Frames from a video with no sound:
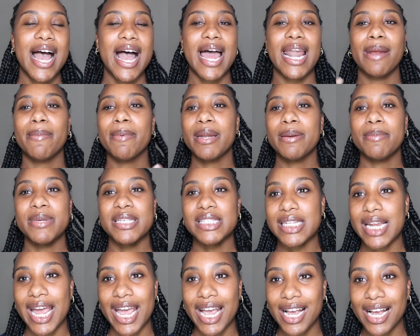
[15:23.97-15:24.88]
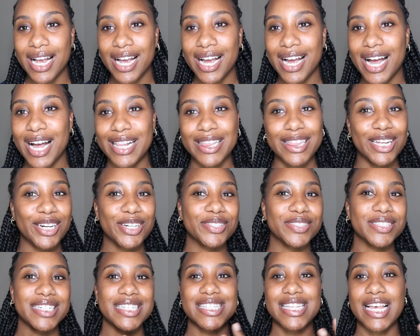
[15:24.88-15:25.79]
And I made a mistake. I
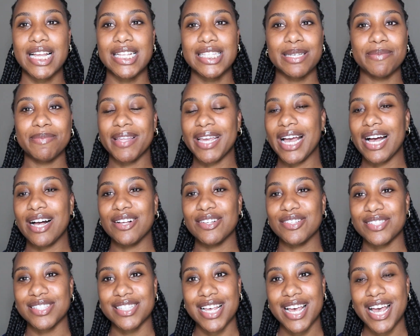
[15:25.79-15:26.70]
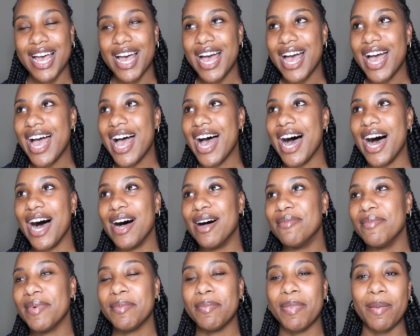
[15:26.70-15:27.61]
literally said something else,
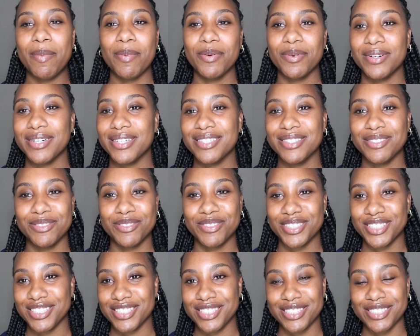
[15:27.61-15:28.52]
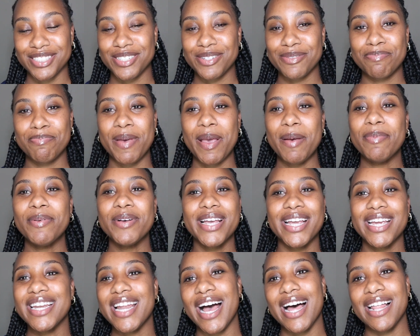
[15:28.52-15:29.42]
um, and people were, were just people
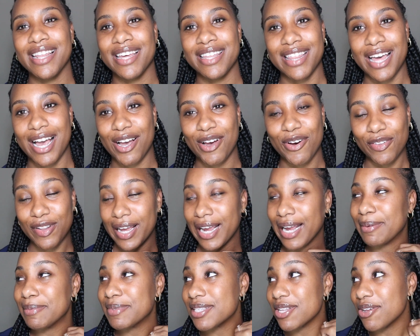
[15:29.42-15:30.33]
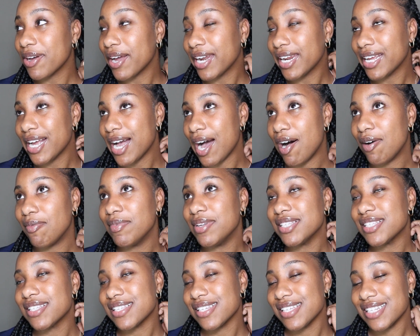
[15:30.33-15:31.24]
cannot let that go. Like I'm still getting
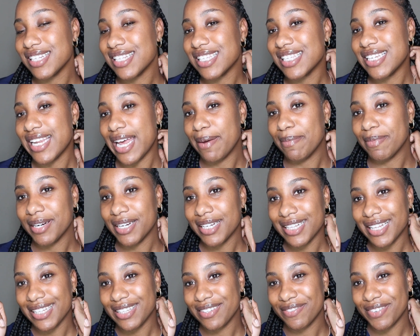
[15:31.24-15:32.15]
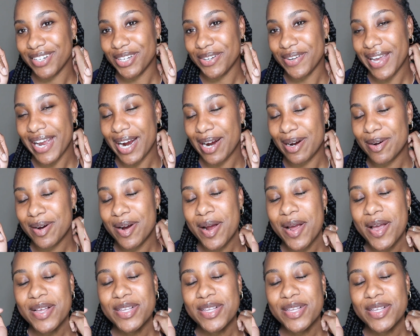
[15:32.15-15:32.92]
comments to this day. I'm gonna click the video here.